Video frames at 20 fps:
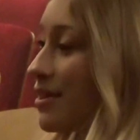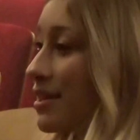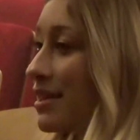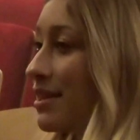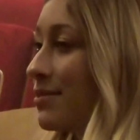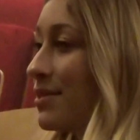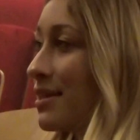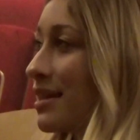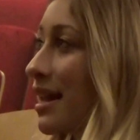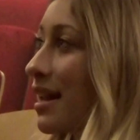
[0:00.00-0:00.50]
because
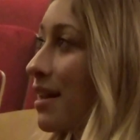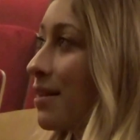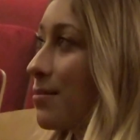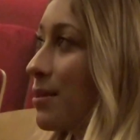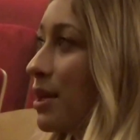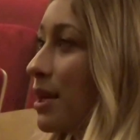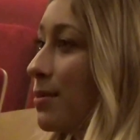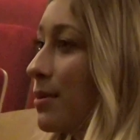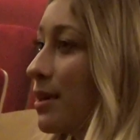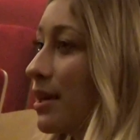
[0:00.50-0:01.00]
it was getting
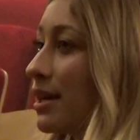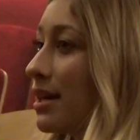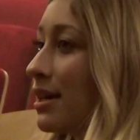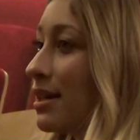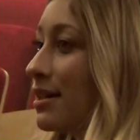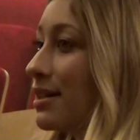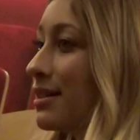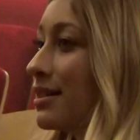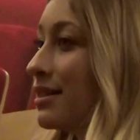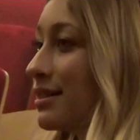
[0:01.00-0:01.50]
pretty
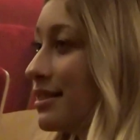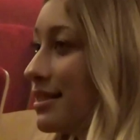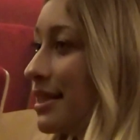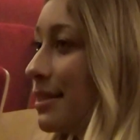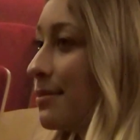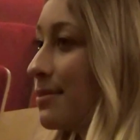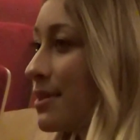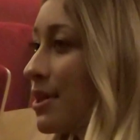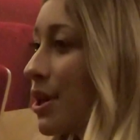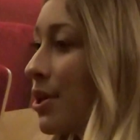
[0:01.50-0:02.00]

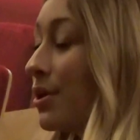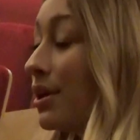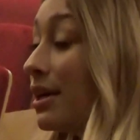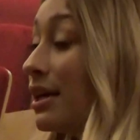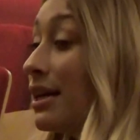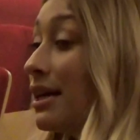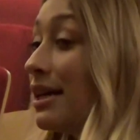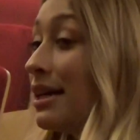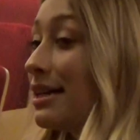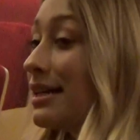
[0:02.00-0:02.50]
deep. So
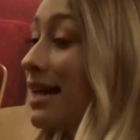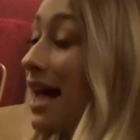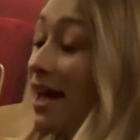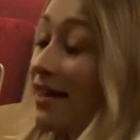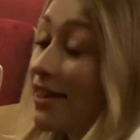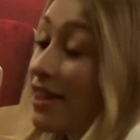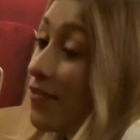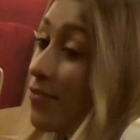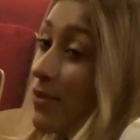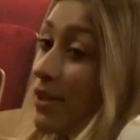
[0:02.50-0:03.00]
yeah,
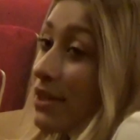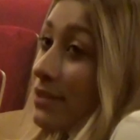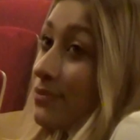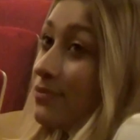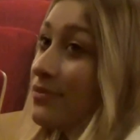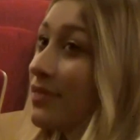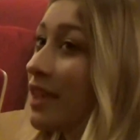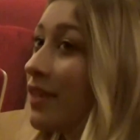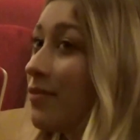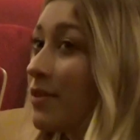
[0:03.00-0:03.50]
they've
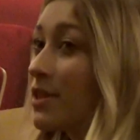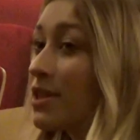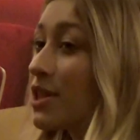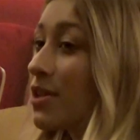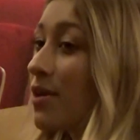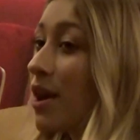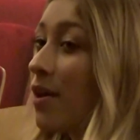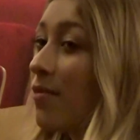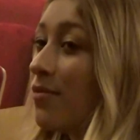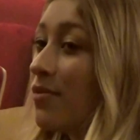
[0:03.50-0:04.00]
been so
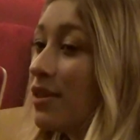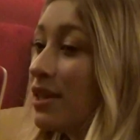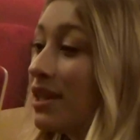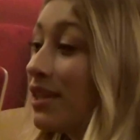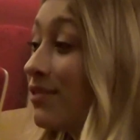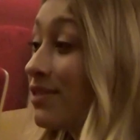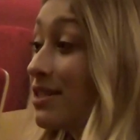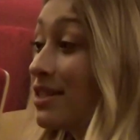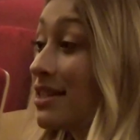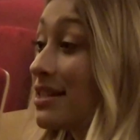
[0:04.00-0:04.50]
helpful.
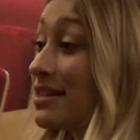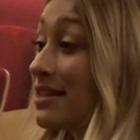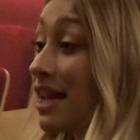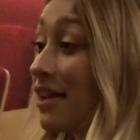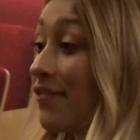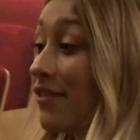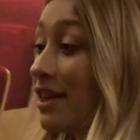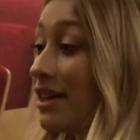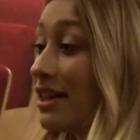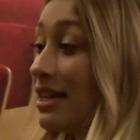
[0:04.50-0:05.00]
Even to this day,
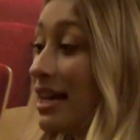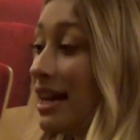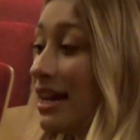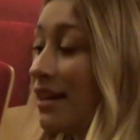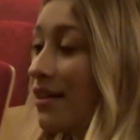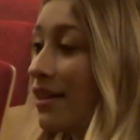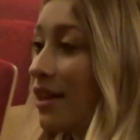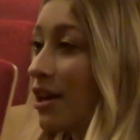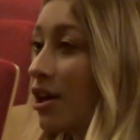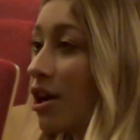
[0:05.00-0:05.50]
if I need
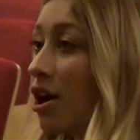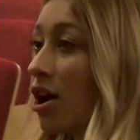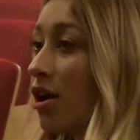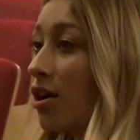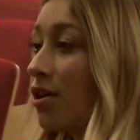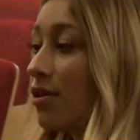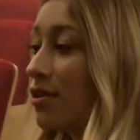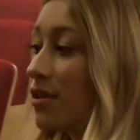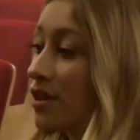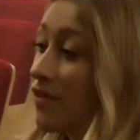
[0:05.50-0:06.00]
anything at
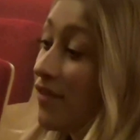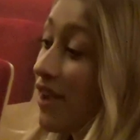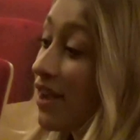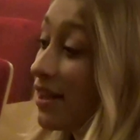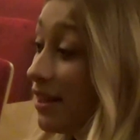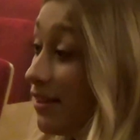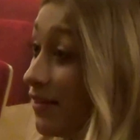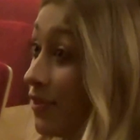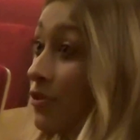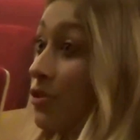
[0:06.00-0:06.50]
all, or if I
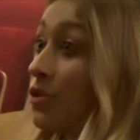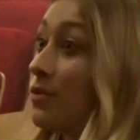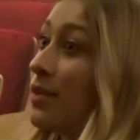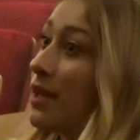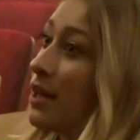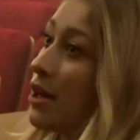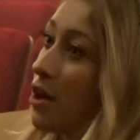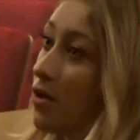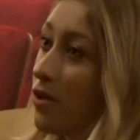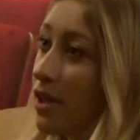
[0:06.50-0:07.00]
leave the room,
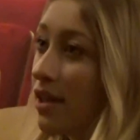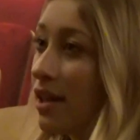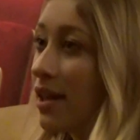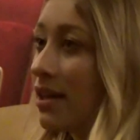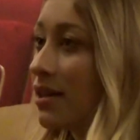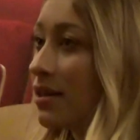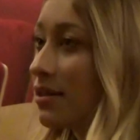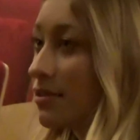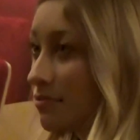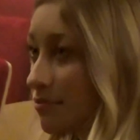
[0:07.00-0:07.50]
they know that like
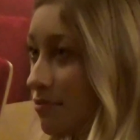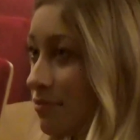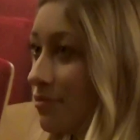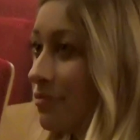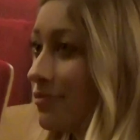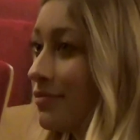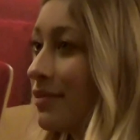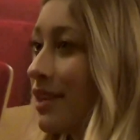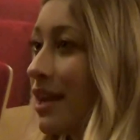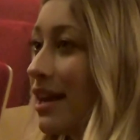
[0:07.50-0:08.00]

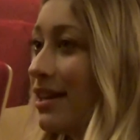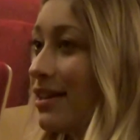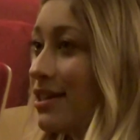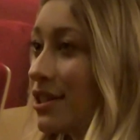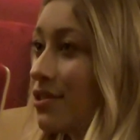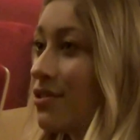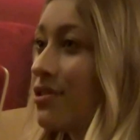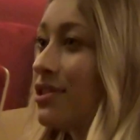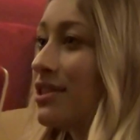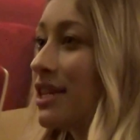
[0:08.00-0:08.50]
I need
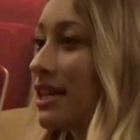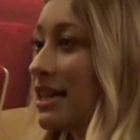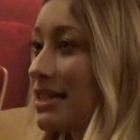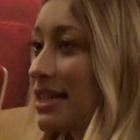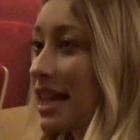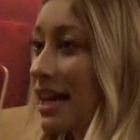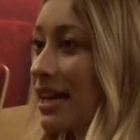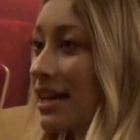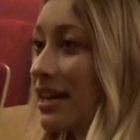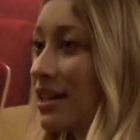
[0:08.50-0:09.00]
to just take a
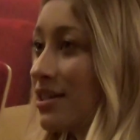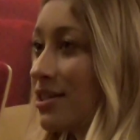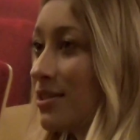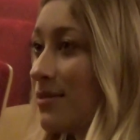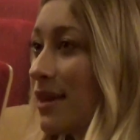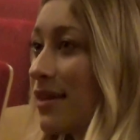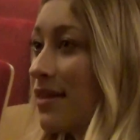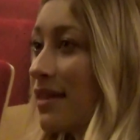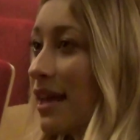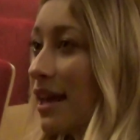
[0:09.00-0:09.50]
second and do
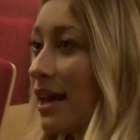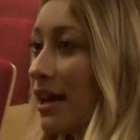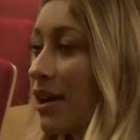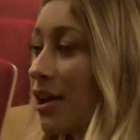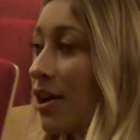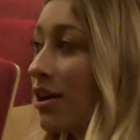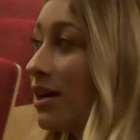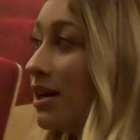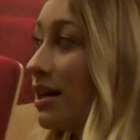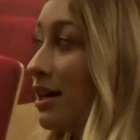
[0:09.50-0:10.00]
my thing.
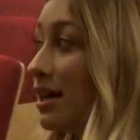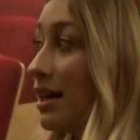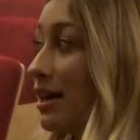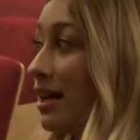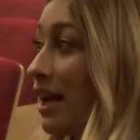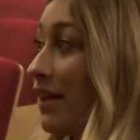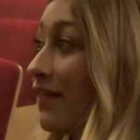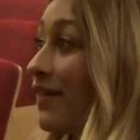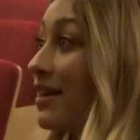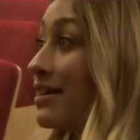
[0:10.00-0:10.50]
Or
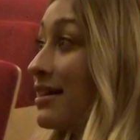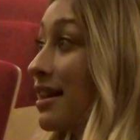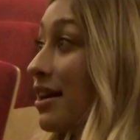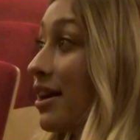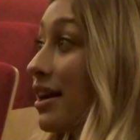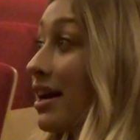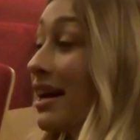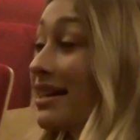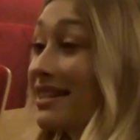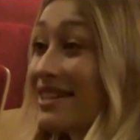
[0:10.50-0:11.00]
if I say, all right guys,